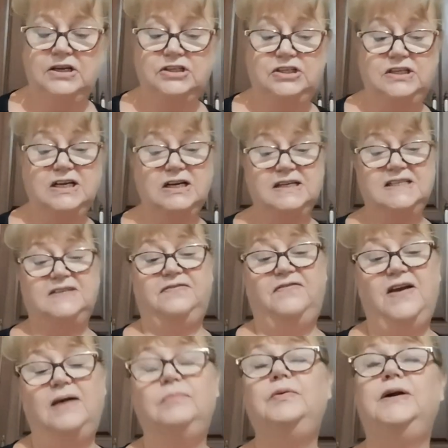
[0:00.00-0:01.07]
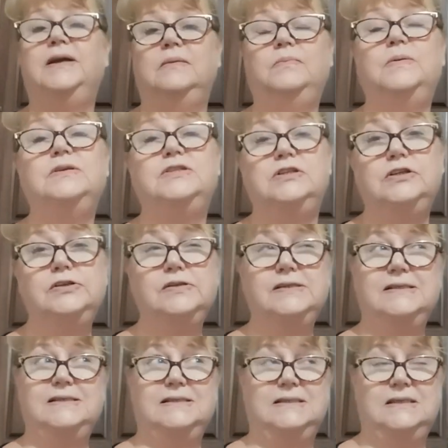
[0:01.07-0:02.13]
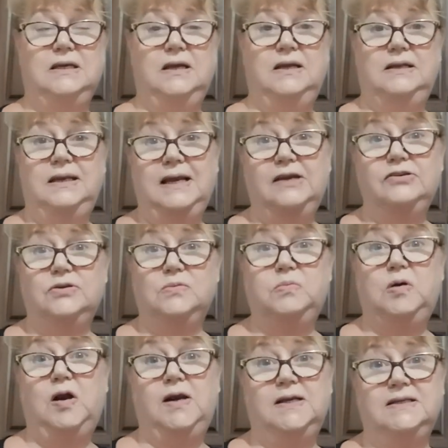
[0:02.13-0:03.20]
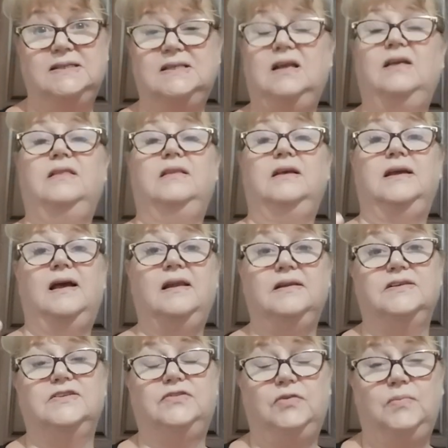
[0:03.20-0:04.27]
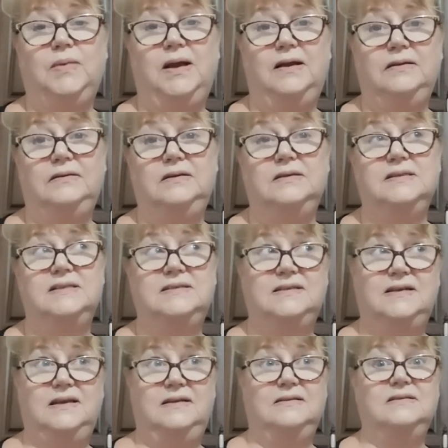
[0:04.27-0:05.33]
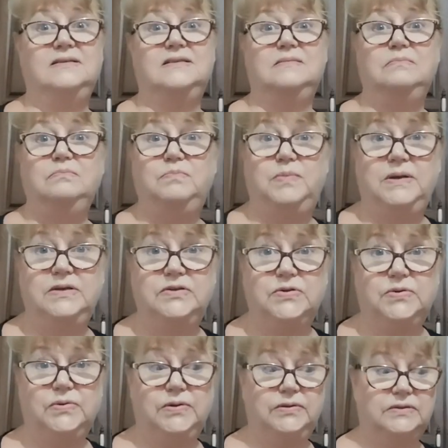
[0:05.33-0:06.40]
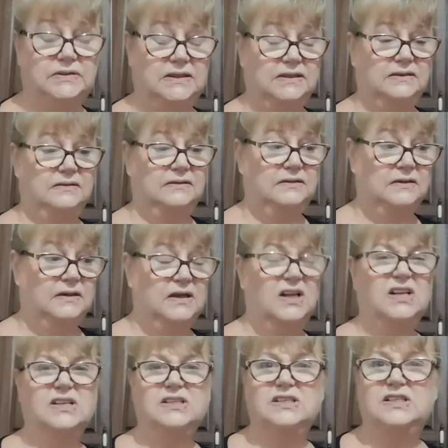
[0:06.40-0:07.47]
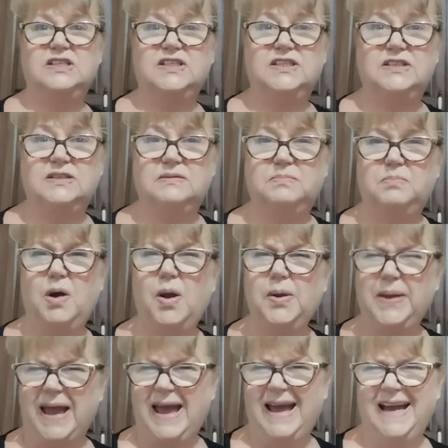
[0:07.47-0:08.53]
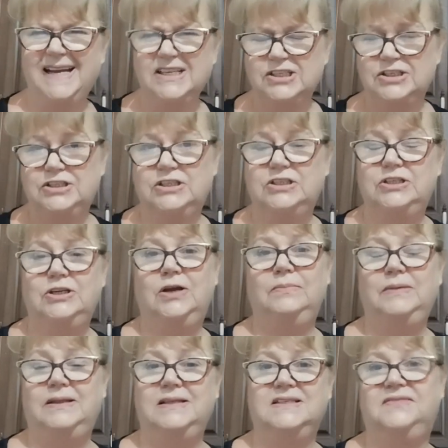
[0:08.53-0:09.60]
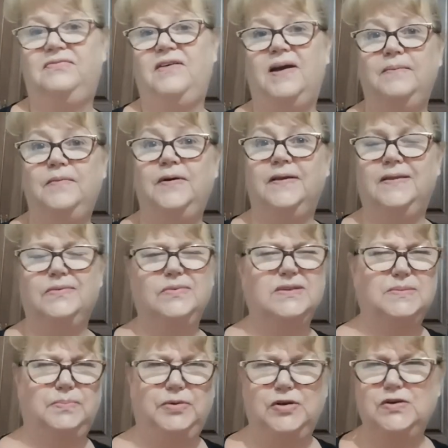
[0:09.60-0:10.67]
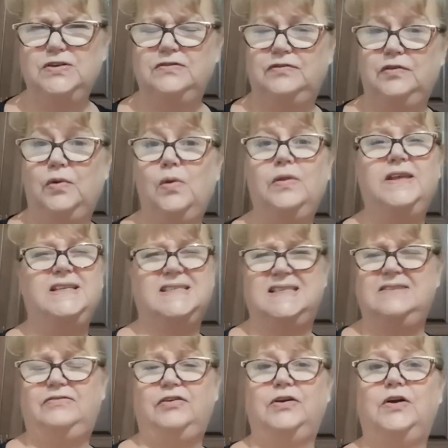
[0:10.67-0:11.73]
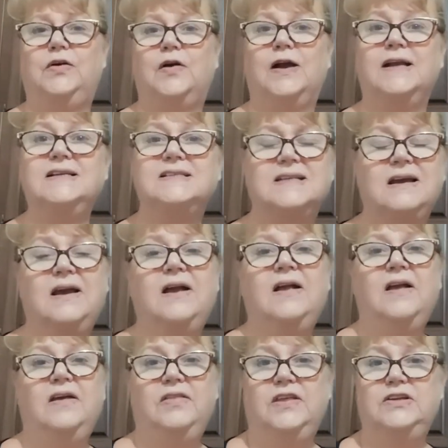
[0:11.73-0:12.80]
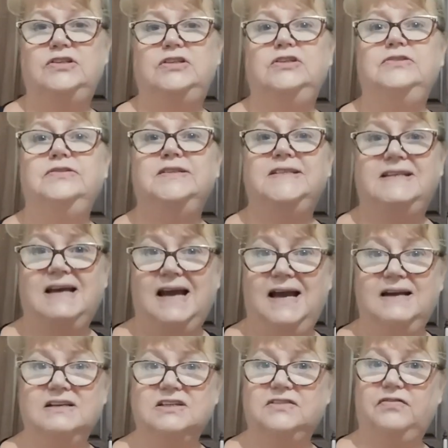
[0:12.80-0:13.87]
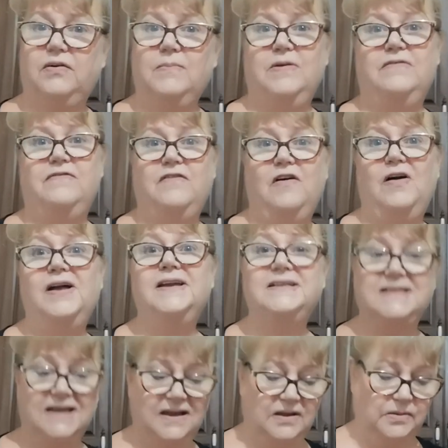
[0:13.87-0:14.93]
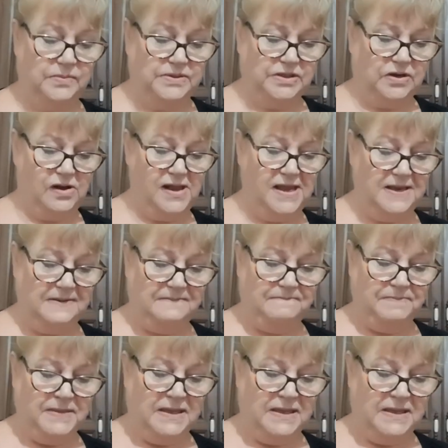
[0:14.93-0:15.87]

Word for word: she dyes fabric, but she uses natural products like the colours from onion skins and beetroot and smoke ash. She showed me this fabric that was beautiful, all these different greys that she used ash from a fire to help dye